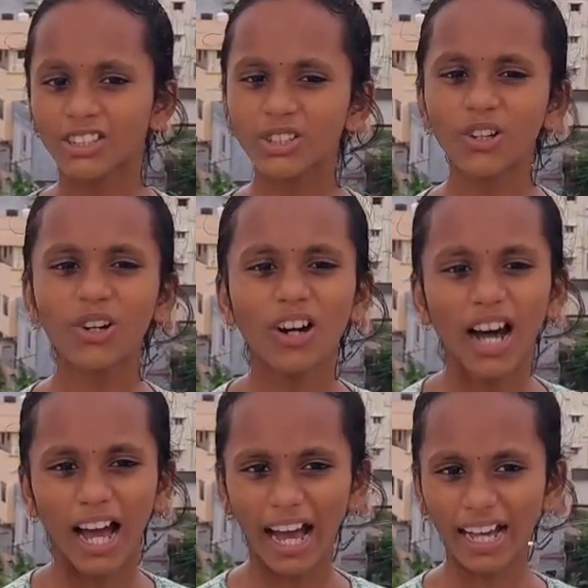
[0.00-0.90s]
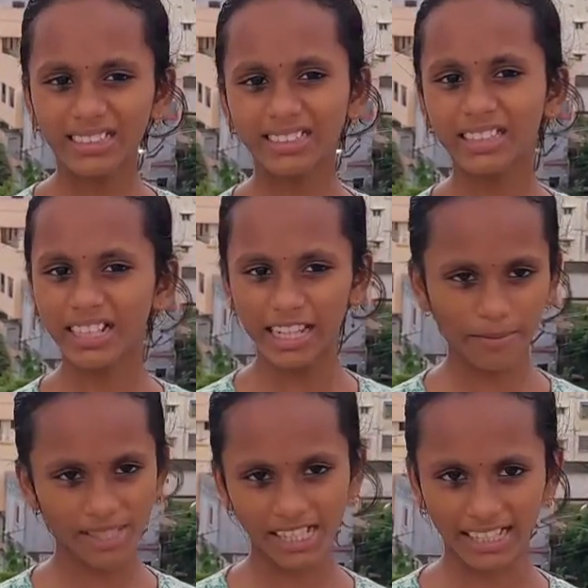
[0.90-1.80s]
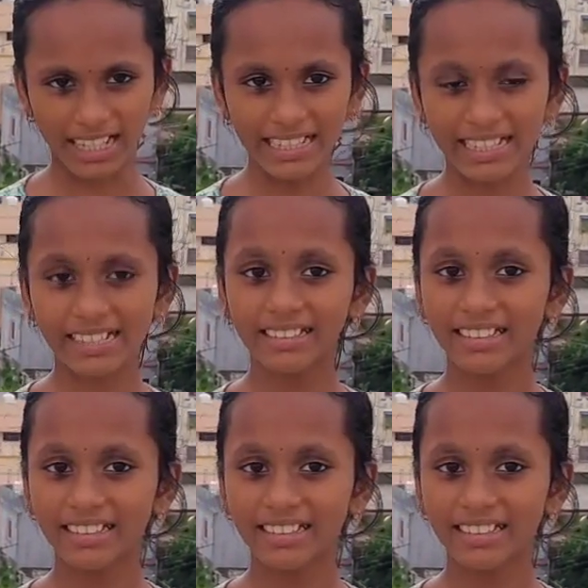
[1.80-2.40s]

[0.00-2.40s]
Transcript: So as the name suggests,